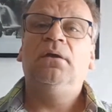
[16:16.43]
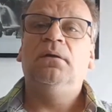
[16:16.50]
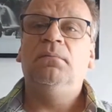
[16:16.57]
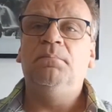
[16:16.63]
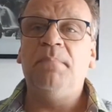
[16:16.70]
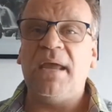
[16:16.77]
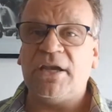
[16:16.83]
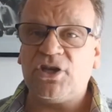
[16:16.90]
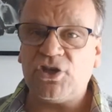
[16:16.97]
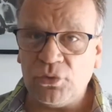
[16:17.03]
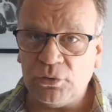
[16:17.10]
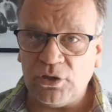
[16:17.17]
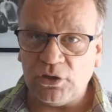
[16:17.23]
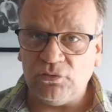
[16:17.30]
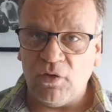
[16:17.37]
Make
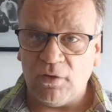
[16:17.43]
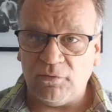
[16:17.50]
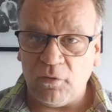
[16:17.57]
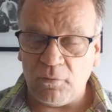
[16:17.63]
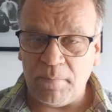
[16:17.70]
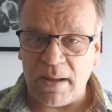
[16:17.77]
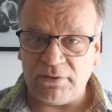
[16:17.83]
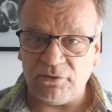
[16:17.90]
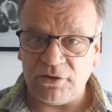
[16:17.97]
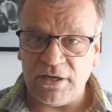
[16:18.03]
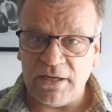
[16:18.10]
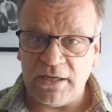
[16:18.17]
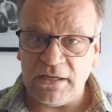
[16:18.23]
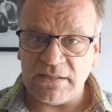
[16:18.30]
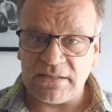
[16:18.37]
sure the 12-volt
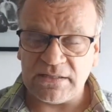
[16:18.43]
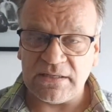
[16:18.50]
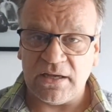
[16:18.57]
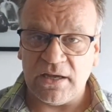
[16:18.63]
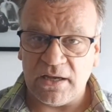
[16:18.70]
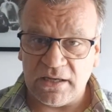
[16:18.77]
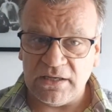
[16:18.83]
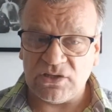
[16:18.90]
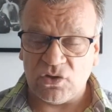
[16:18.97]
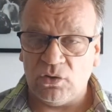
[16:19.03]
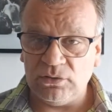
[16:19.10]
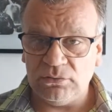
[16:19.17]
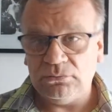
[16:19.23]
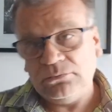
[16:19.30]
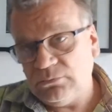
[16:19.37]
battery is
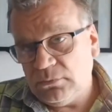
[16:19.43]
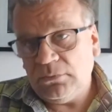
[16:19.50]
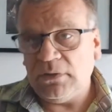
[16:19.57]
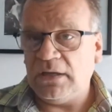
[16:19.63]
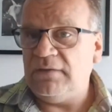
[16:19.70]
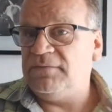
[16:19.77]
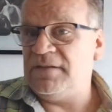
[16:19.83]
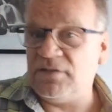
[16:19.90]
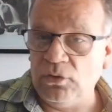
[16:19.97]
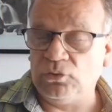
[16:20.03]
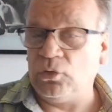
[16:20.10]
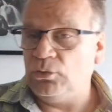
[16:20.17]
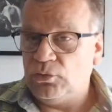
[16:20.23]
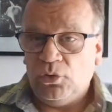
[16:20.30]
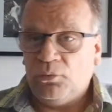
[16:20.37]
on. If it's not
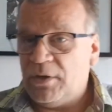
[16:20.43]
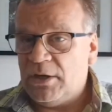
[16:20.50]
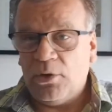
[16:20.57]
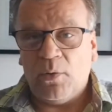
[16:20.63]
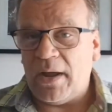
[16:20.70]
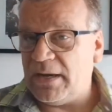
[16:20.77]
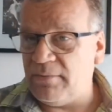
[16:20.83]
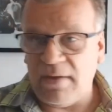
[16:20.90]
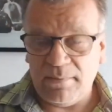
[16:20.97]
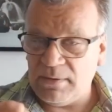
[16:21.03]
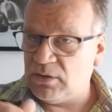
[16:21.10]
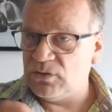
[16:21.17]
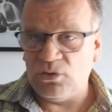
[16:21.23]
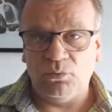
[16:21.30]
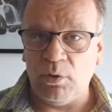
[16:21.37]
on, you will know anyway,
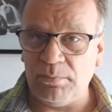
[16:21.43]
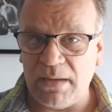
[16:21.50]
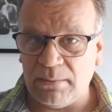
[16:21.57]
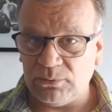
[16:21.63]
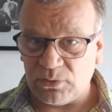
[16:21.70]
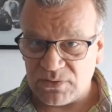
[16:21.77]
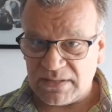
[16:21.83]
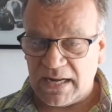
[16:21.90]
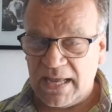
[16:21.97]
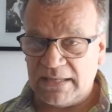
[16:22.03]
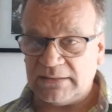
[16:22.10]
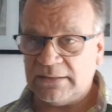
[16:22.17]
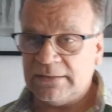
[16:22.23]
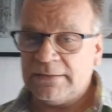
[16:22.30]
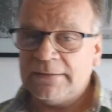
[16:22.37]
because you won't be able to
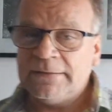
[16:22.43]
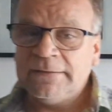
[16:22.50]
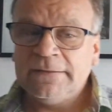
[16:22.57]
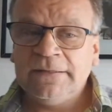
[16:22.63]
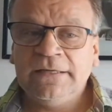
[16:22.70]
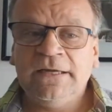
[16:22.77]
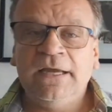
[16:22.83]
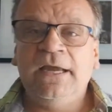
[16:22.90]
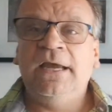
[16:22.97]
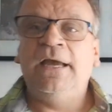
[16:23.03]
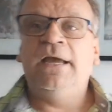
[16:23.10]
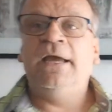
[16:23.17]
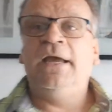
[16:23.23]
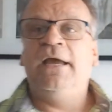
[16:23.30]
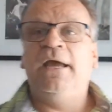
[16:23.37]
select.
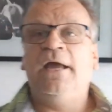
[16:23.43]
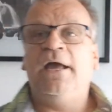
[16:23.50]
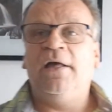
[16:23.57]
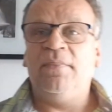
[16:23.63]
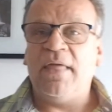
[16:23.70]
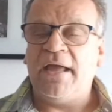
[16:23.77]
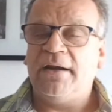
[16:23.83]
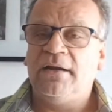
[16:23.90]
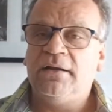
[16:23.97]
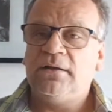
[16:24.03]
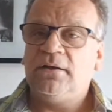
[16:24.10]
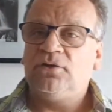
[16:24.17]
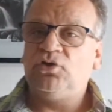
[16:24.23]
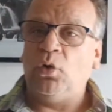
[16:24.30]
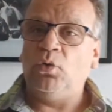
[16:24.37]
And then
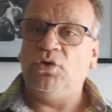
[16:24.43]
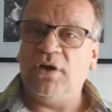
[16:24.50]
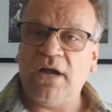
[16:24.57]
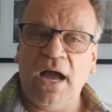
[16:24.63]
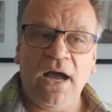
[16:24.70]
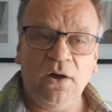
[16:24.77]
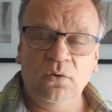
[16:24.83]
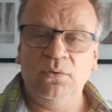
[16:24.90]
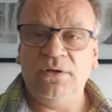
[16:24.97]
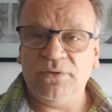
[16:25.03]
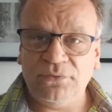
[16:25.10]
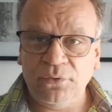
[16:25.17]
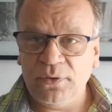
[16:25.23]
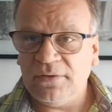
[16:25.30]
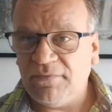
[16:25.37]
tow the car only
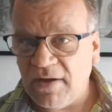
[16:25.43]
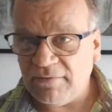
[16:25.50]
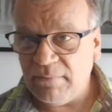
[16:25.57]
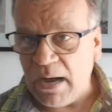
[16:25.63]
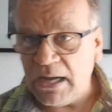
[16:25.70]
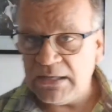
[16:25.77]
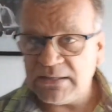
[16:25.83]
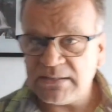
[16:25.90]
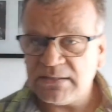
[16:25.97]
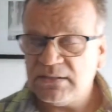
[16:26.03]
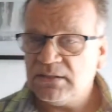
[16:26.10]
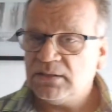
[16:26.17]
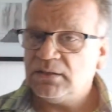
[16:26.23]
35 miles